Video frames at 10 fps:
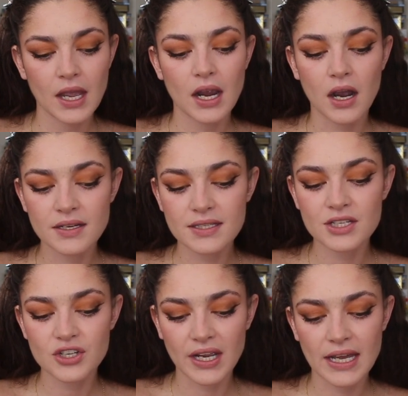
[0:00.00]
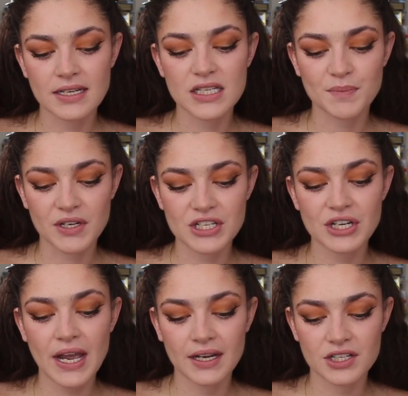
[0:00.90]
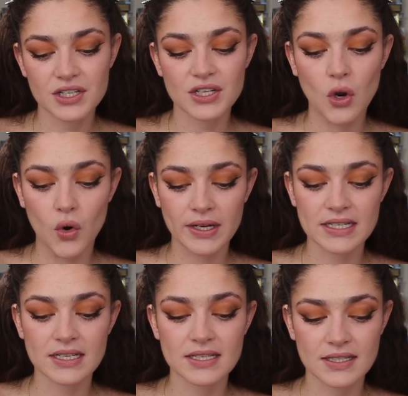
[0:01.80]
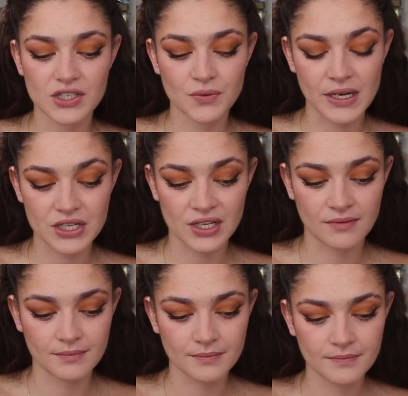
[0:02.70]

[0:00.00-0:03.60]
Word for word: Concentrate and disperse your energies according to the situation.